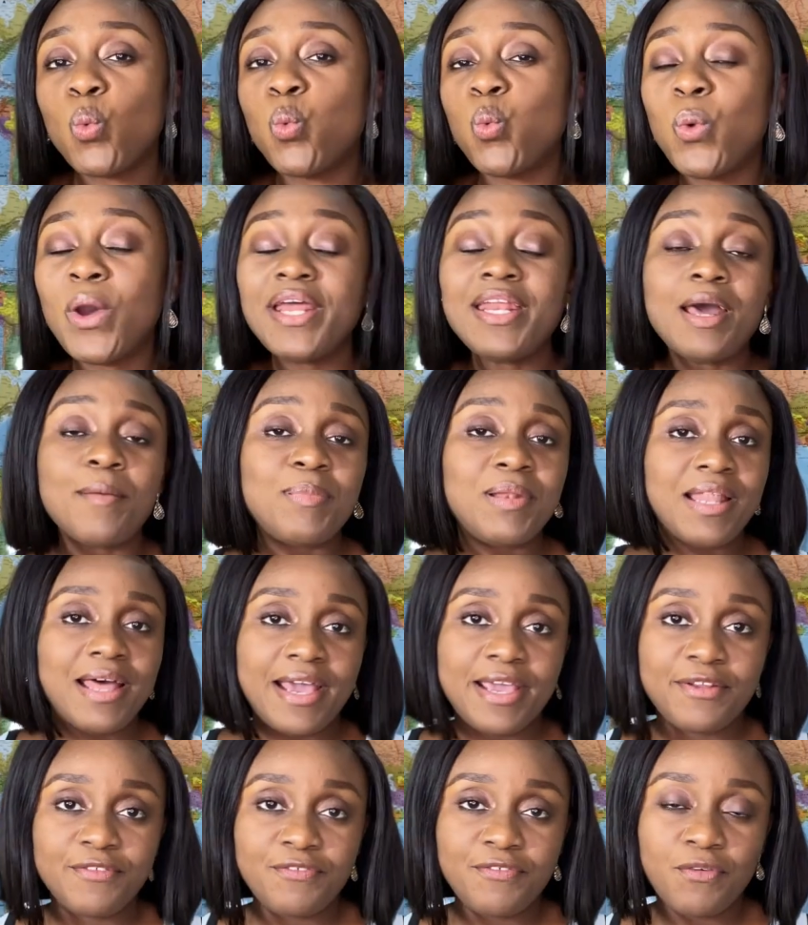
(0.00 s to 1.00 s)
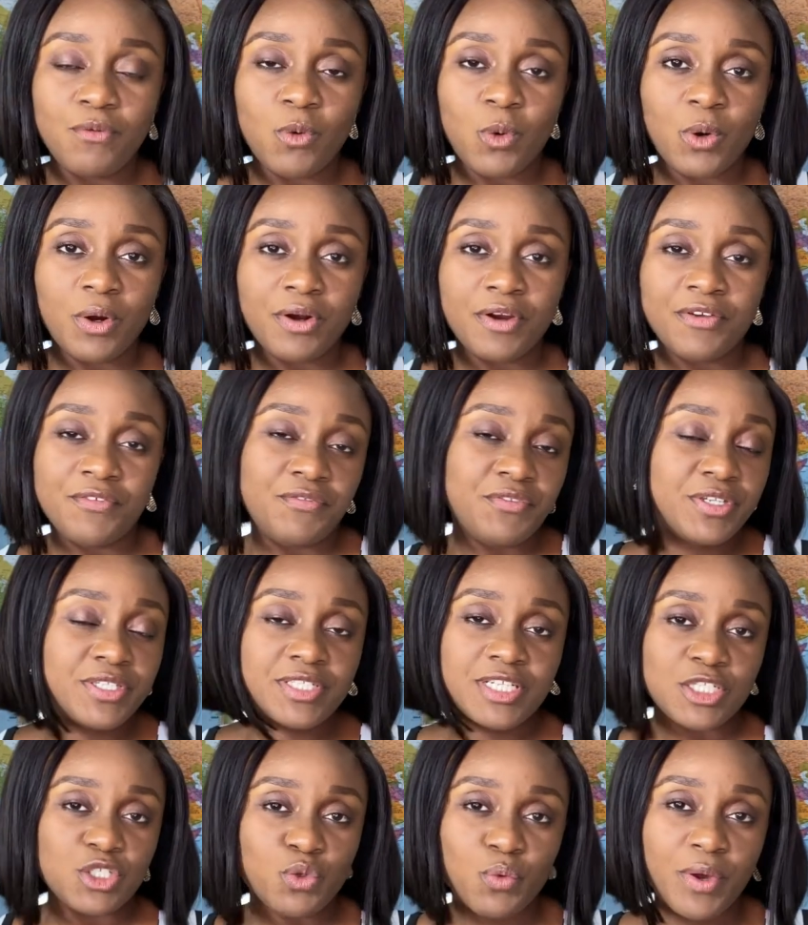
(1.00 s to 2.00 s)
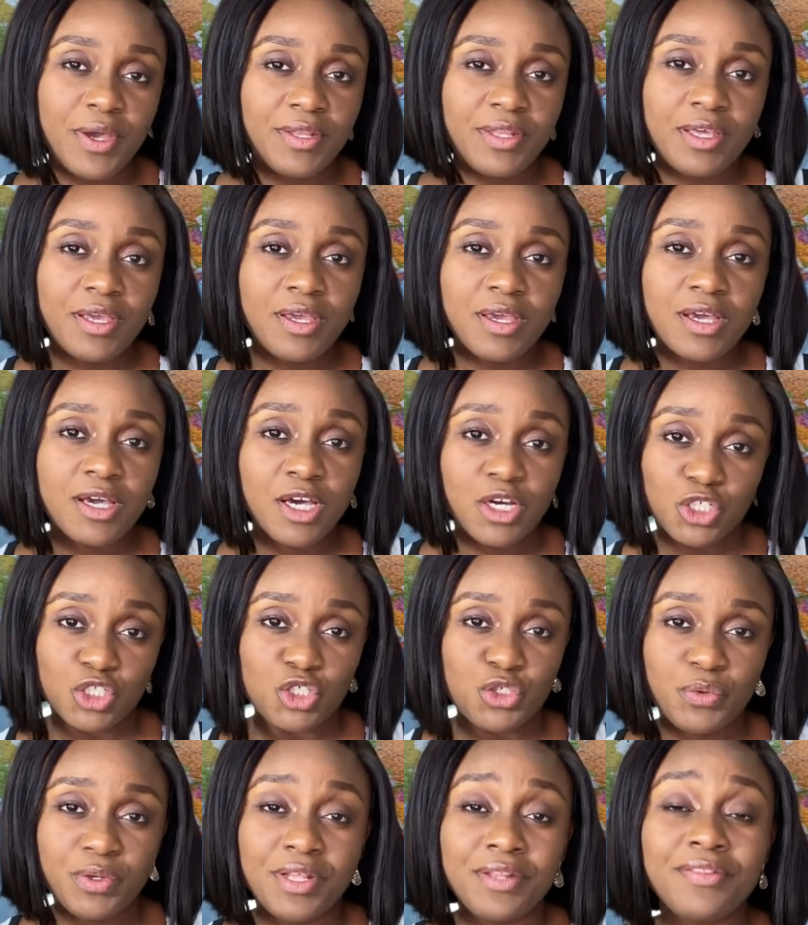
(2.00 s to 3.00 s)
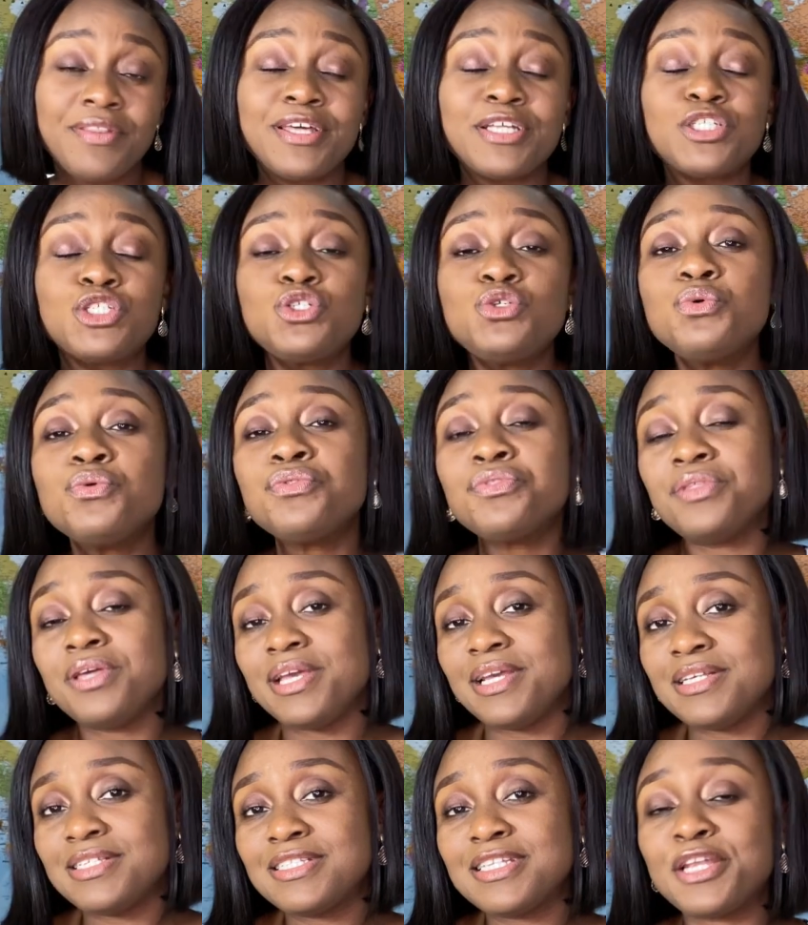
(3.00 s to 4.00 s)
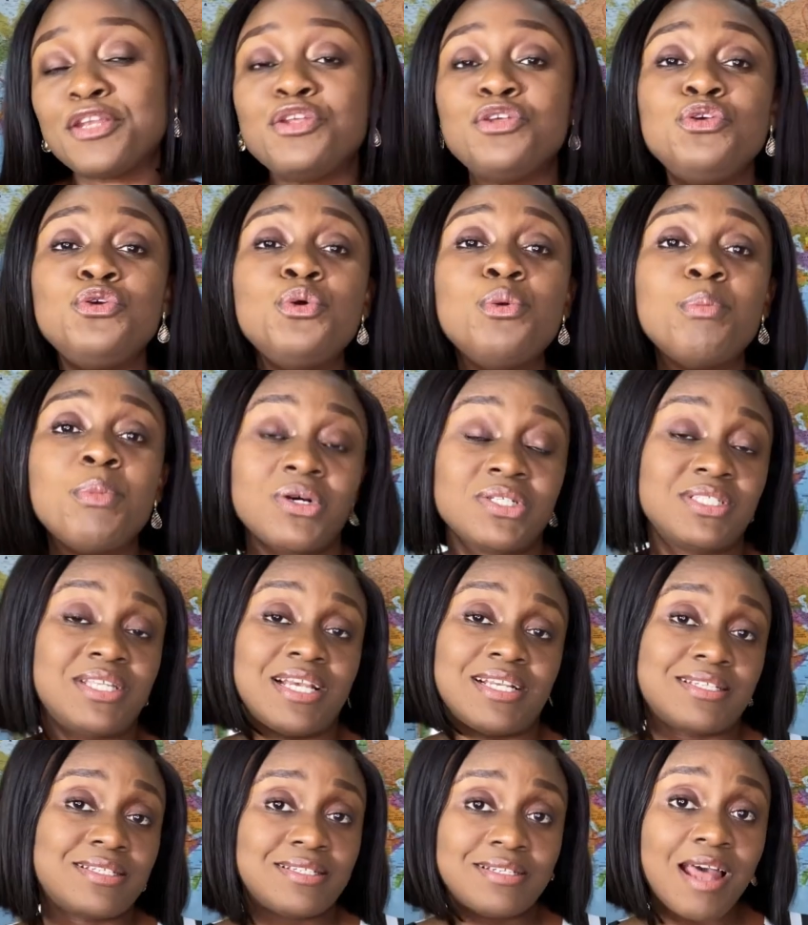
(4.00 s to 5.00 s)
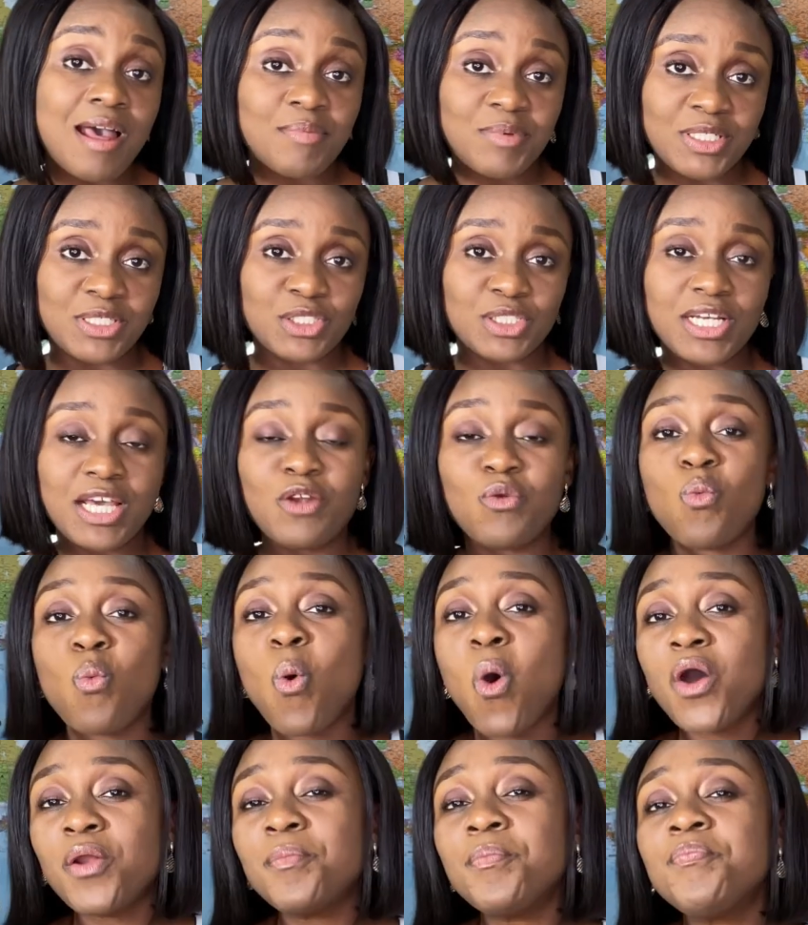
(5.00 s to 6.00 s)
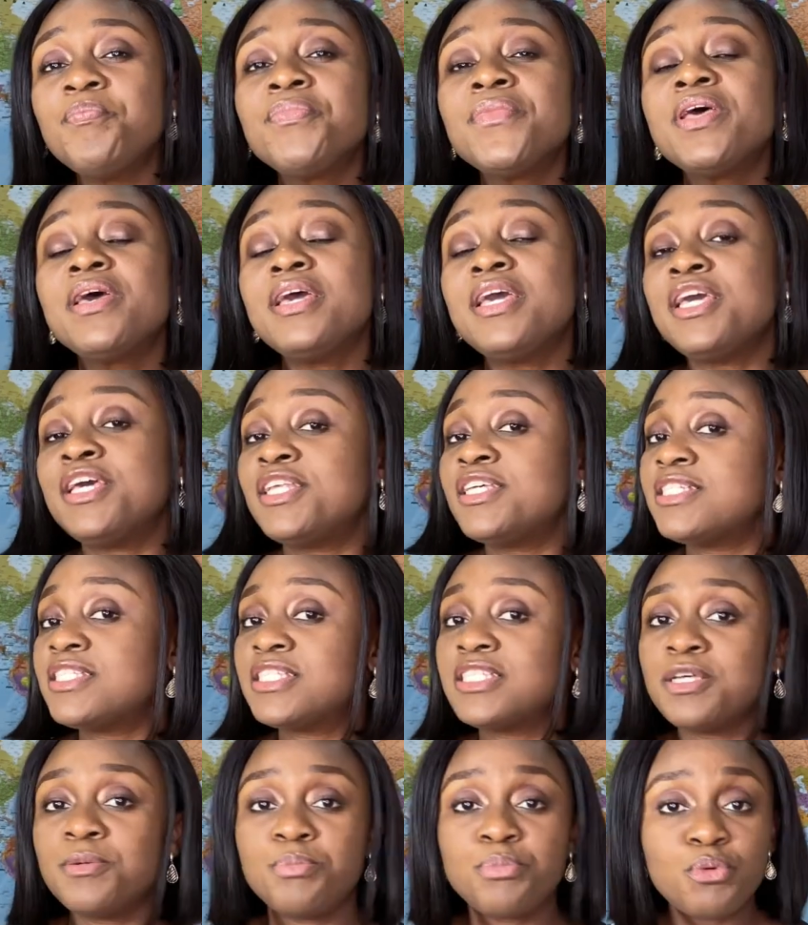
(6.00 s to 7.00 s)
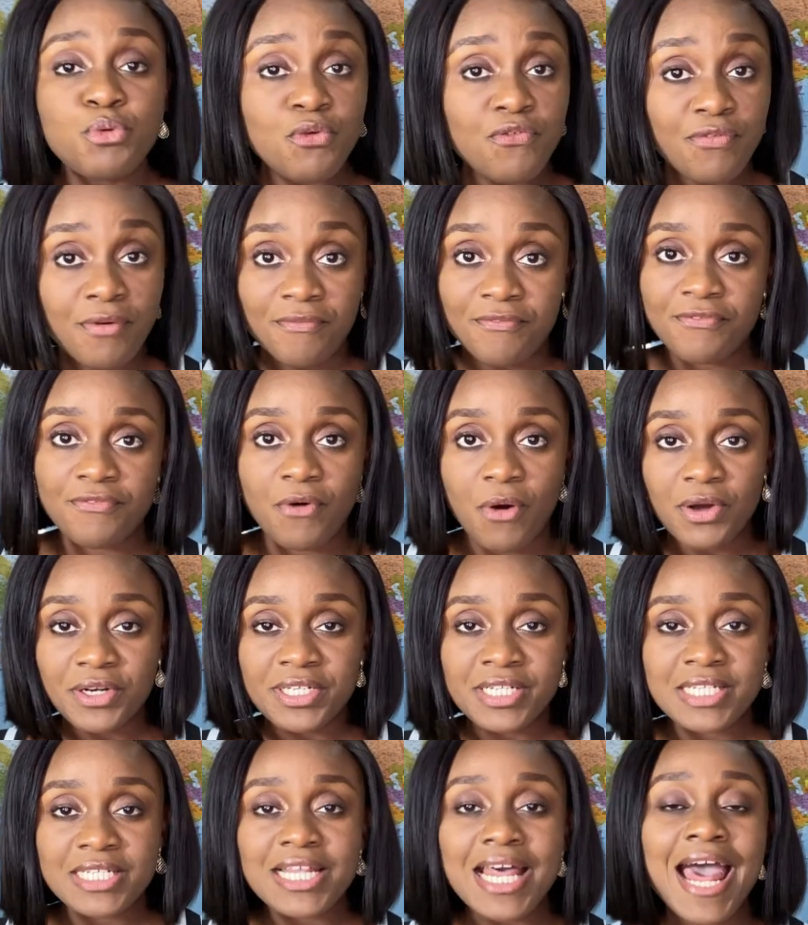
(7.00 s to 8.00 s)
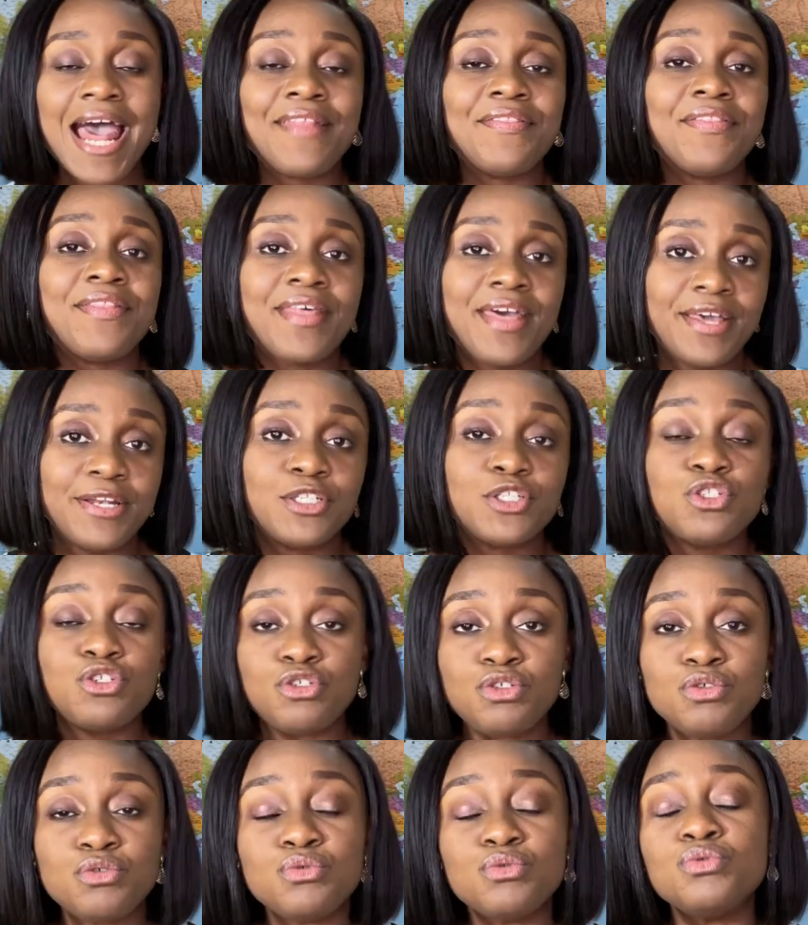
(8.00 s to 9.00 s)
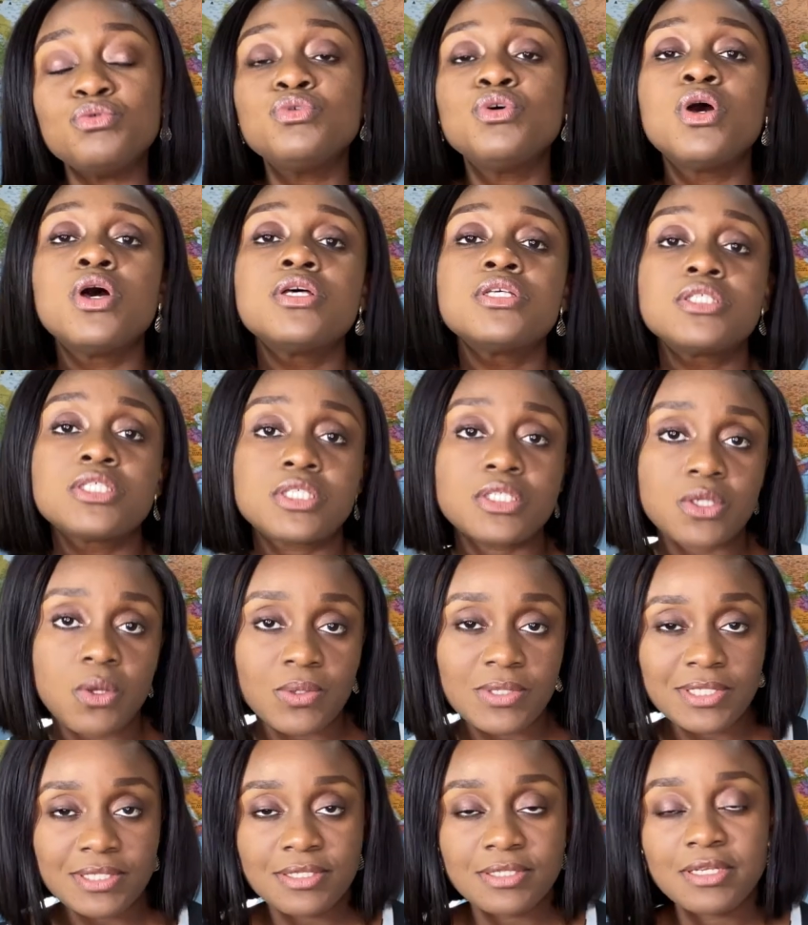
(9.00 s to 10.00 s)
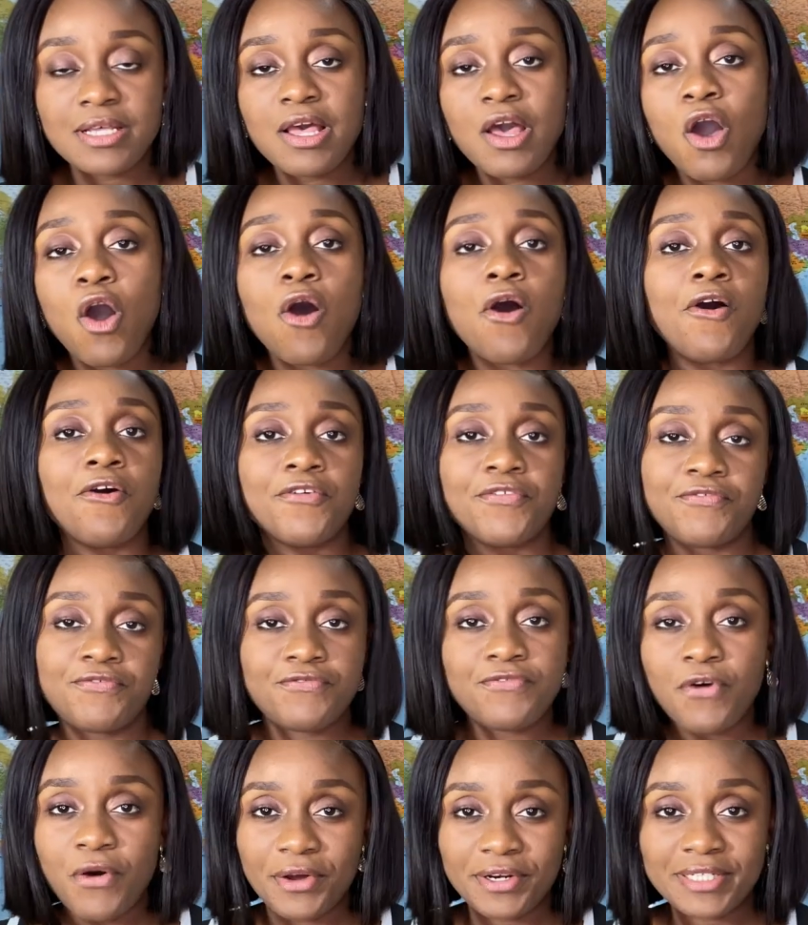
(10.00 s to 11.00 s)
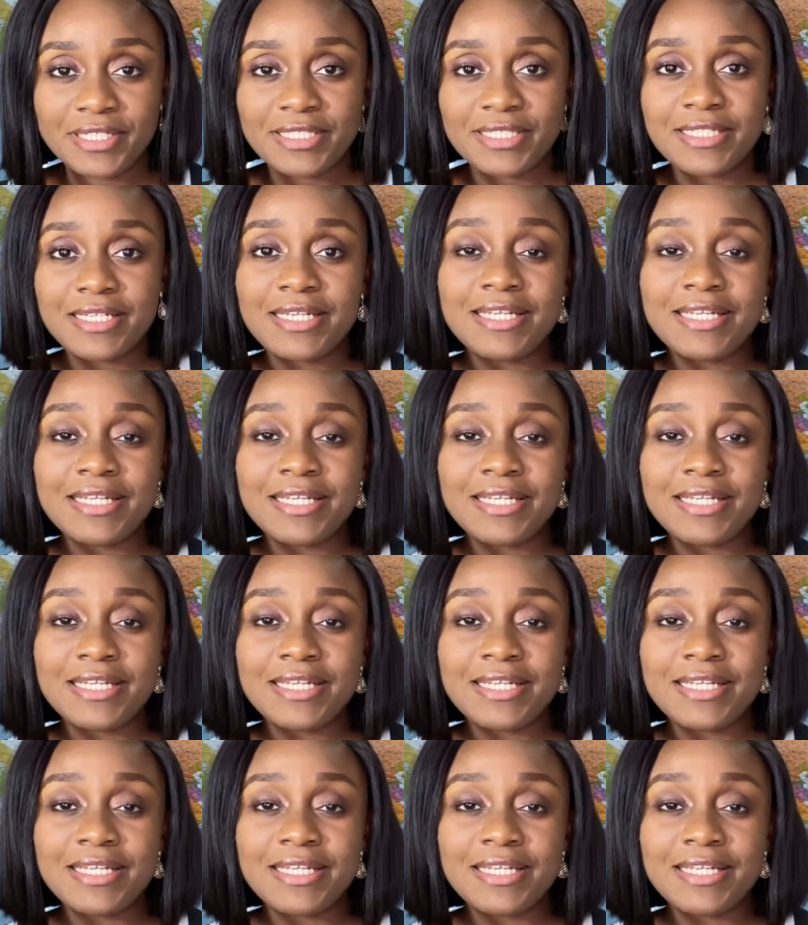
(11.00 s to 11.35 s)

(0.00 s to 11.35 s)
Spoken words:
when applying for a visa to any country, there are two things that you must establish. And one, it is proof of funds, and then two, source of funds.